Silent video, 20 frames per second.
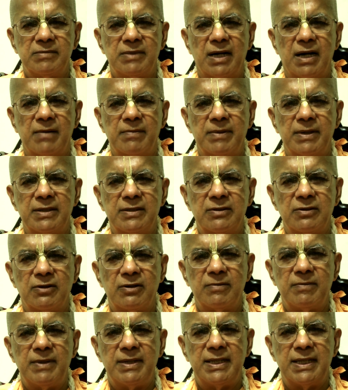Prabhupada
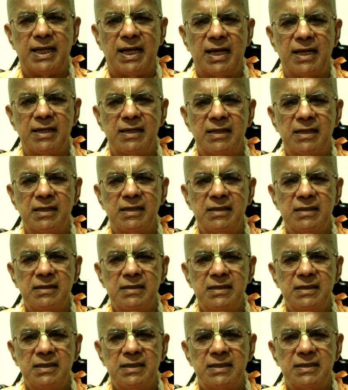told me that
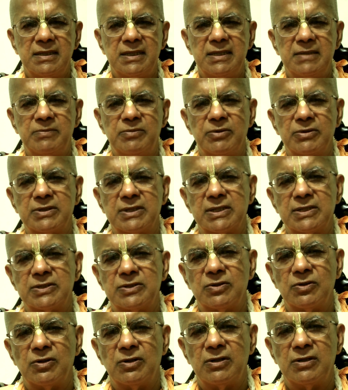his books are
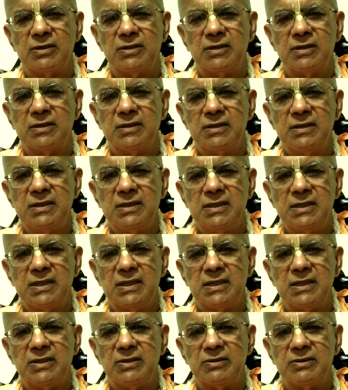sold
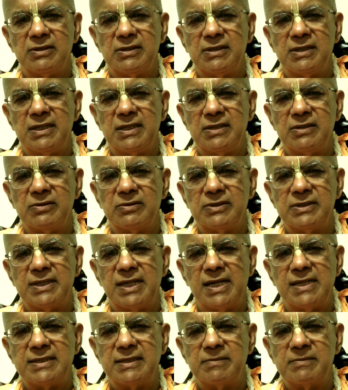due to the
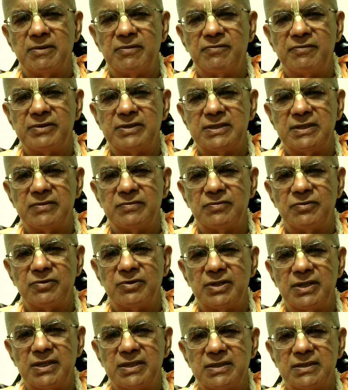enthusiasm of his
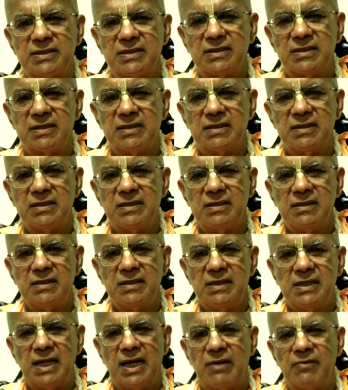devotees.
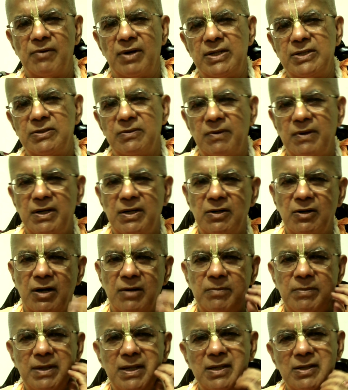And why should we
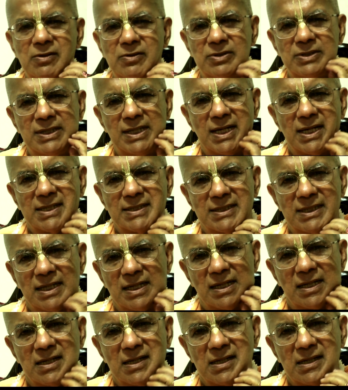not be enthusiastic?